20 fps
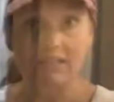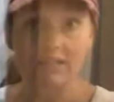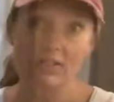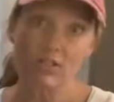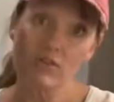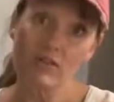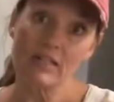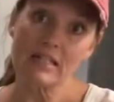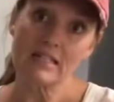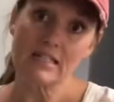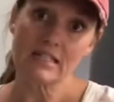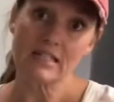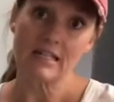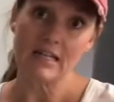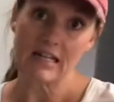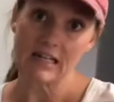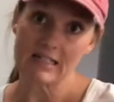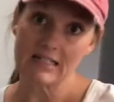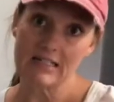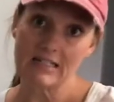so it's the
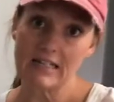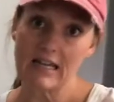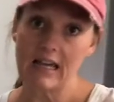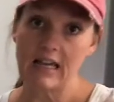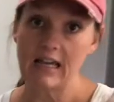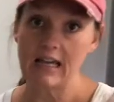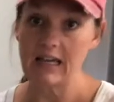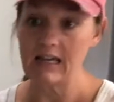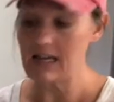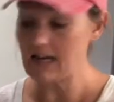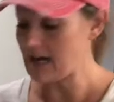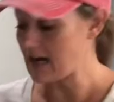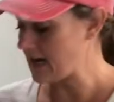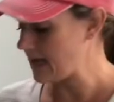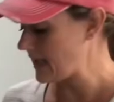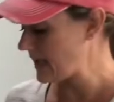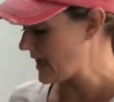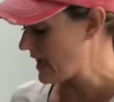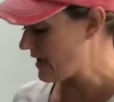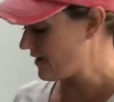next day. I
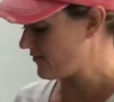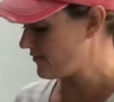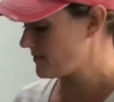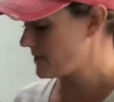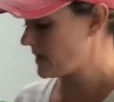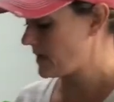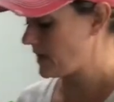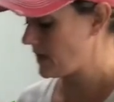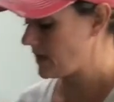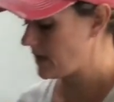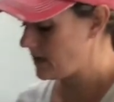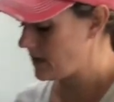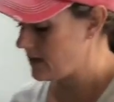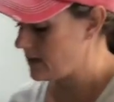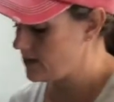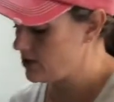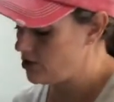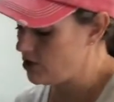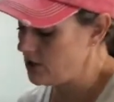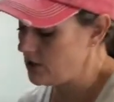have my
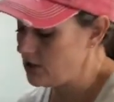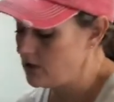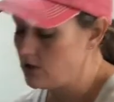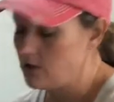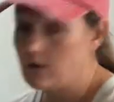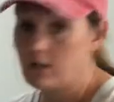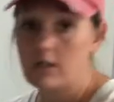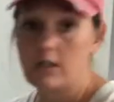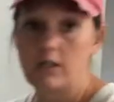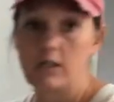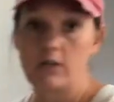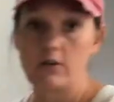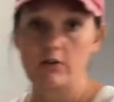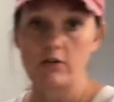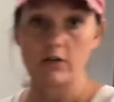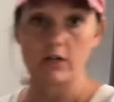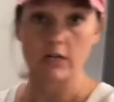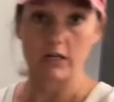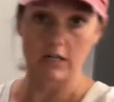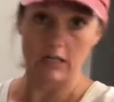chilled
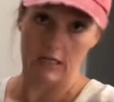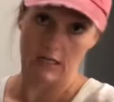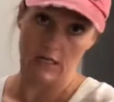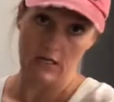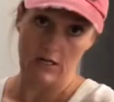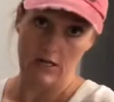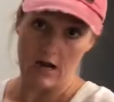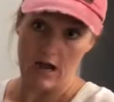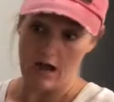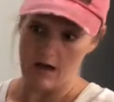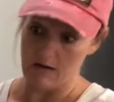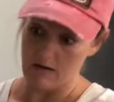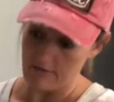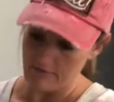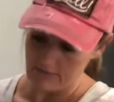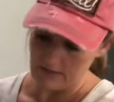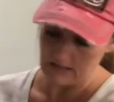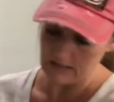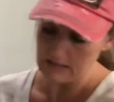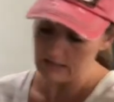yogurt here out of
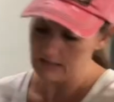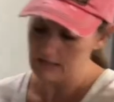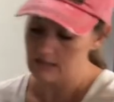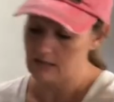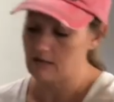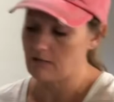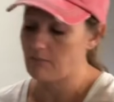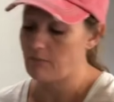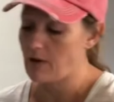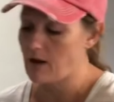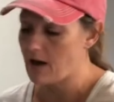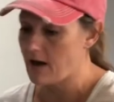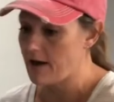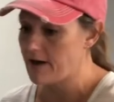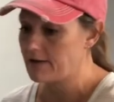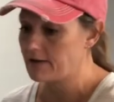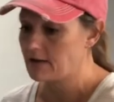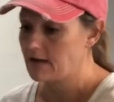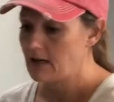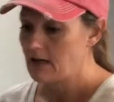the Instant Pot.
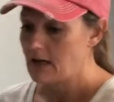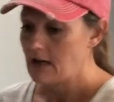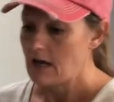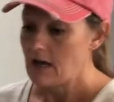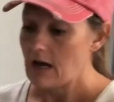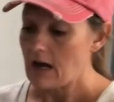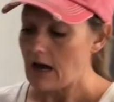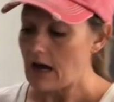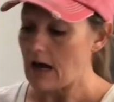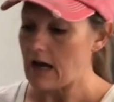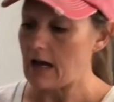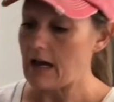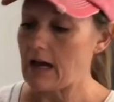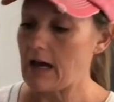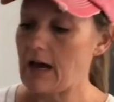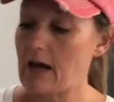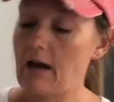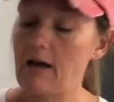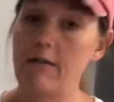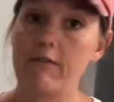I
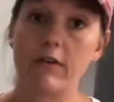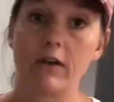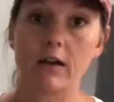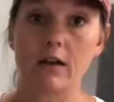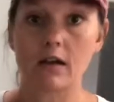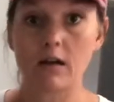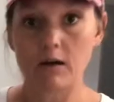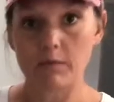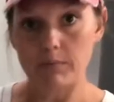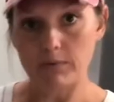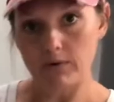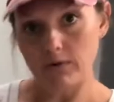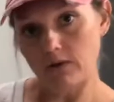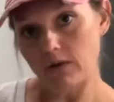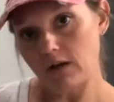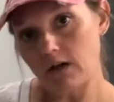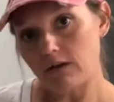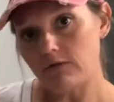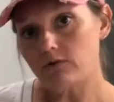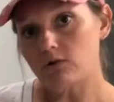have a couple
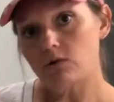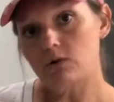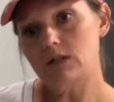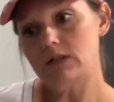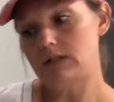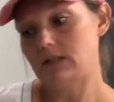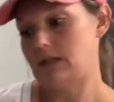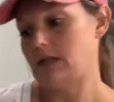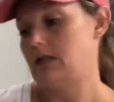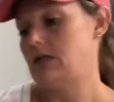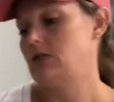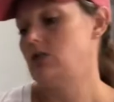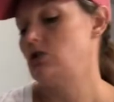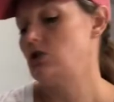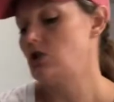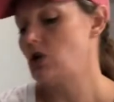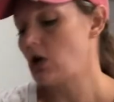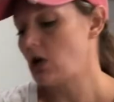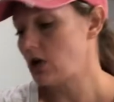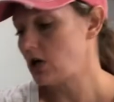of quart-sized
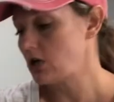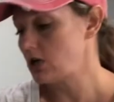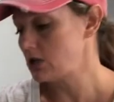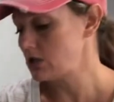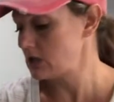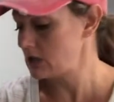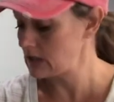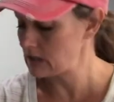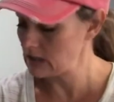jars